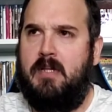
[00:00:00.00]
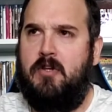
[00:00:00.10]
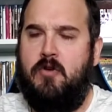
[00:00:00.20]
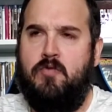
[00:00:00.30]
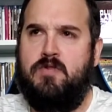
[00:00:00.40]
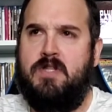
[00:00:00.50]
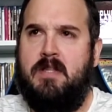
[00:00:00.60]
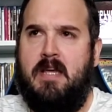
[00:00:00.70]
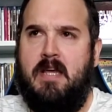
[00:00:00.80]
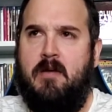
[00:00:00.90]
use
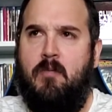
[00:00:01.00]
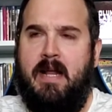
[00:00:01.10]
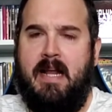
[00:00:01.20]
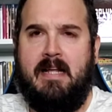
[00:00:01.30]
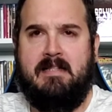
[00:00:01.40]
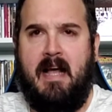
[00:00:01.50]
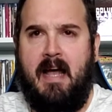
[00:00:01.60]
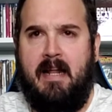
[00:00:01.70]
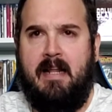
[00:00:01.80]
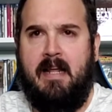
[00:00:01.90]
the weekends that
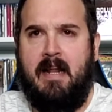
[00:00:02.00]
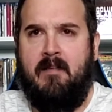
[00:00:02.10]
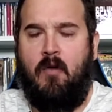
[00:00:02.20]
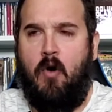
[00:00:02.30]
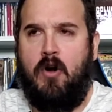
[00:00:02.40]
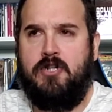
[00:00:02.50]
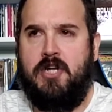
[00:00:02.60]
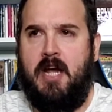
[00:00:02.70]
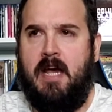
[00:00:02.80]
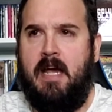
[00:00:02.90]
I didn't have
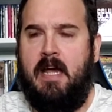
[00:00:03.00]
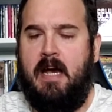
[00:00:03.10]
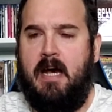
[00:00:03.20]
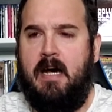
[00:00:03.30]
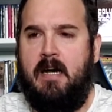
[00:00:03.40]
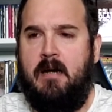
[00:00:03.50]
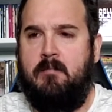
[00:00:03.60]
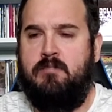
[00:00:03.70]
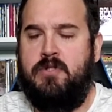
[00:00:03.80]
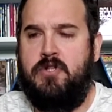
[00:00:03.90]
RJ
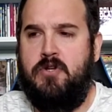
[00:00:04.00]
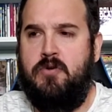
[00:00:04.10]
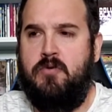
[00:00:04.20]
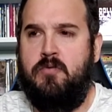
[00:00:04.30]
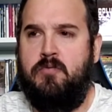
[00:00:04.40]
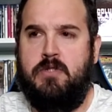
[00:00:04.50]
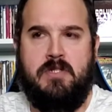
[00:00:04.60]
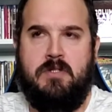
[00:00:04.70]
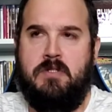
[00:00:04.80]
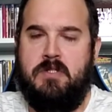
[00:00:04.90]
to
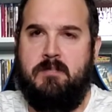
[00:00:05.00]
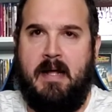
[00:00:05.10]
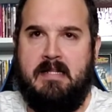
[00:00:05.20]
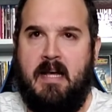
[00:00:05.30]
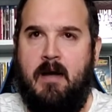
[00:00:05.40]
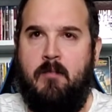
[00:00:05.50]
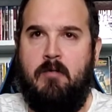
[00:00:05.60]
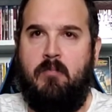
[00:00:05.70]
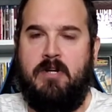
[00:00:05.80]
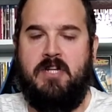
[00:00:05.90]
just spend time
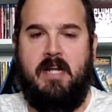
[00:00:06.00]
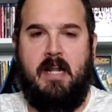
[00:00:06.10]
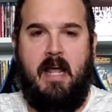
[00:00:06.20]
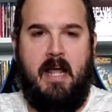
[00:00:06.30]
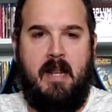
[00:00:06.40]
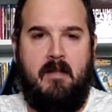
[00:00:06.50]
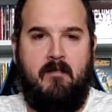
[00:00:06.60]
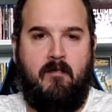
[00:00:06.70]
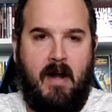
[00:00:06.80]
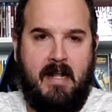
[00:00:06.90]
with Bridget
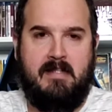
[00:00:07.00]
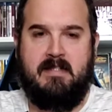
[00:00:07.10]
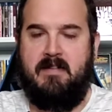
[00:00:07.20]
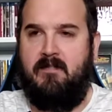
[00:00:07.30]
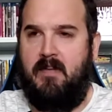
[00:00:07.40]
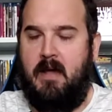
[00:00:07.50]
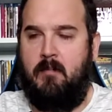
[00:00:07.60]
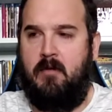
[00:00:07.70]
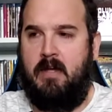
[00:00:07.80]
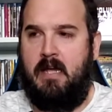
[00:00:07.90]
and friends and
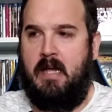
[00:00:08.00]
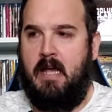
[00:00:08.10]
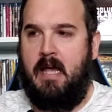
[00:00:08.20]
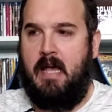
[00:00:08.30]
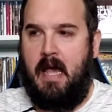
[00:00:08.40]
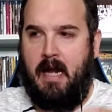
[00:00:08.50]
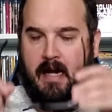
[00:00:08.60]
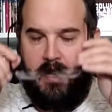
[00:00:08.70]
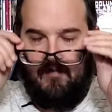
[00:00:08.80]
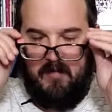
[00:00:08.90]
family, and
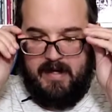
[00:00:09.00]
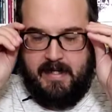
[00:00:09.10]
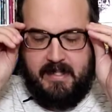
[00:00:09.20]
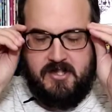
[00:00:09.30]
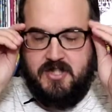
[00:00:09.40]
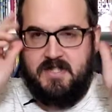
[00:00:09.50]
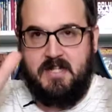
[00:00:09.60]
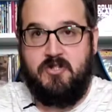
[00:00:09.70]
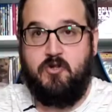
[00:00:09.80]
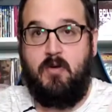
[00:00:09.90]
kind of like just
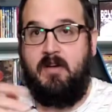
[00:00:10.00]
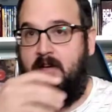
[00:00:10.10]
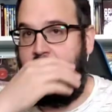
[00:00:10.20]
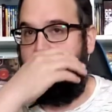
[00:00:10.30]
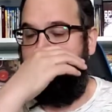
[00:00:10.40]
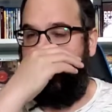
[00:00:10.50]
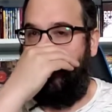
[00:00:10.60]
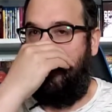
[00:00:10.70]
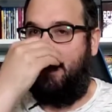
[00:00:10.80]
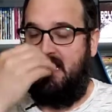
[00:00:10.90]
enjoy life. And
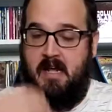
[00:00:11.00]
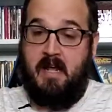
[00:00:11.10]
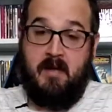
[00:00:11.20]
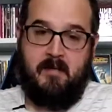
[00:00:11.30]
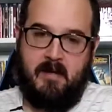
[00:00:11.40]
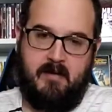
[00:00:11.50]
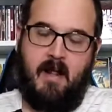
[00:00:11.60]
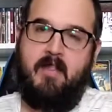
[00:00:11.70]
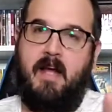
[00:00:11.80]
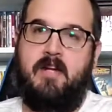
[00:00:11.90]
not
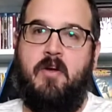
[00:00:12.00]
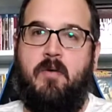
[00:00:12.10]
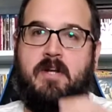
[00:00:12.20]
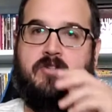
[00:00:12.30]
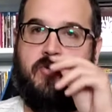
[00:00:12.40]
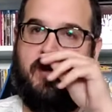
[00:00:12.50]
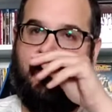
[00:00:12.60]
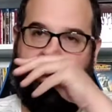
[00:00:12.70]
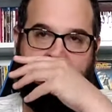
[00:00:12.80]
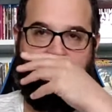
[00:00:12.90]
that I don't enjoy
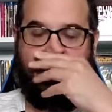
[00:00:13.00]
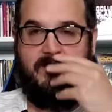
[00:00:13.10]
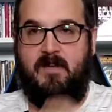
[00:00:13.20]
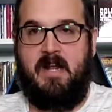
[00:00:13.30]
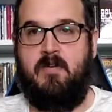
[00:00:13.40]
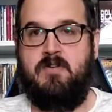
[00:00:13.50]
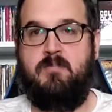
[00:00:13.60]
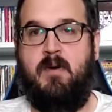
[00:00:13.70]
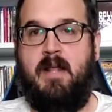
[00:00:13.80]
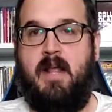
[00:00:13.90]
doing YouTube
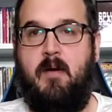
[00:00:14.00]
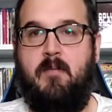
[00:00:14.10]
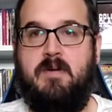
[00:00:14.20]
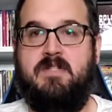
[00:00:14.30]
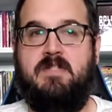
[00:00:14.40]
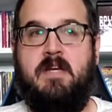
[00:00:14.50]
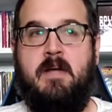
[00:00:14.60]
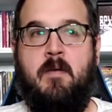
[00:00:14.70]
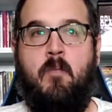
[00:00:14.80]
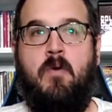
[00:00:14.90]
videos, but it was
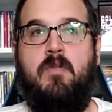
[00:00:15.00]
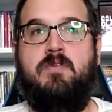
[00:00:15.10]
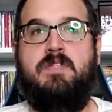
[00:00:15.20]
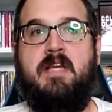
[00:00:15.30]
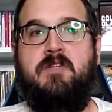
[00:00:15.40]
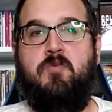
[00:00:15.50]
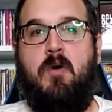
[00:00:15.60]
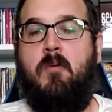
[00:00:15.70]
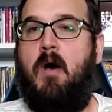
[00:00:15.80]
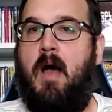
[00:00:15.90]
one of those things
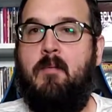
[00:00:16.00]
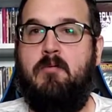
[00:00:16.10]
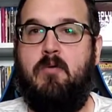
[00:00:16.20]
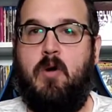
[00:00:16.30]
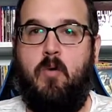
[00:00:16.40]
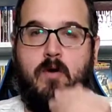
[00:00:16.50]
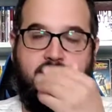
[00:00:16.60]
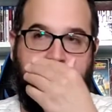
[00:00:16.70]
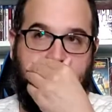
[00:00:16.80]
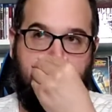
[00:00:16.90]
where I would record
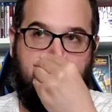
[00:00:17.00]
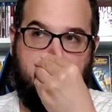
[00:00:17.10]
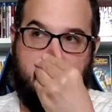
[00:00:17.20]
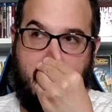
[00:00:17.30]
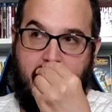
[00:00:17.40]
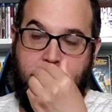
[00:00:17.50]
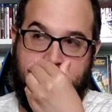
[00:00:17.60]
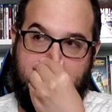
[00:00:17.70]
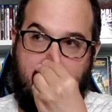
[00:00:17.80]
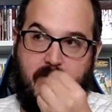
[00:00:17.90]
videos and it
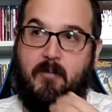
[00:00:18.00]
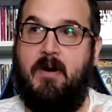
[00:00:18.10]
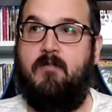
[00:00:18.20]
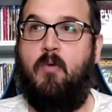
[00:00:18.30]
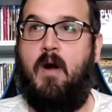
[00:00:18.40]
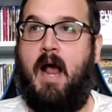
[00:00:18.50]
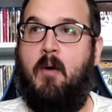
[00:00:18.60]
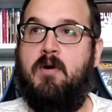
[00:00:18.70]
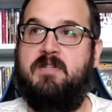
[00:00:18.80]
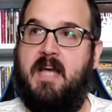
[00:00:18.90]
would take 3 or 4
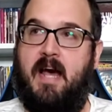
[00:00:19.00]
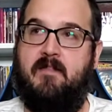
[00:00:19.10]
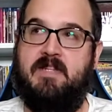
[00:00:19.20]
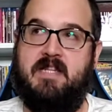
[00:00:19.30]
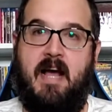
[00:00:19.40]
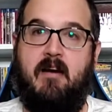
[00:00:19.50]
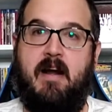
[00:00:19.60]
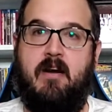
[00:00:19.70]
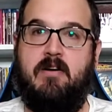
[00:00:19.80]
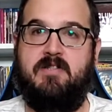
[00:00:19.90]
hours out of a
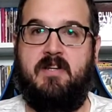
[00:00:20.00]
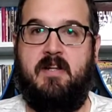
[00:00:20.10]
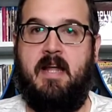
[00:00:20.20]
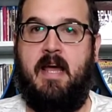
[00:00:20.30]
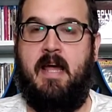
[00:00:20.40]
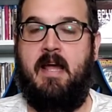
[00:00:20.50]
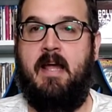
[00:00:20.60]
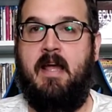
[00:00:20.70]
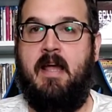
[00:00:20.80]
Saturday or Sunday,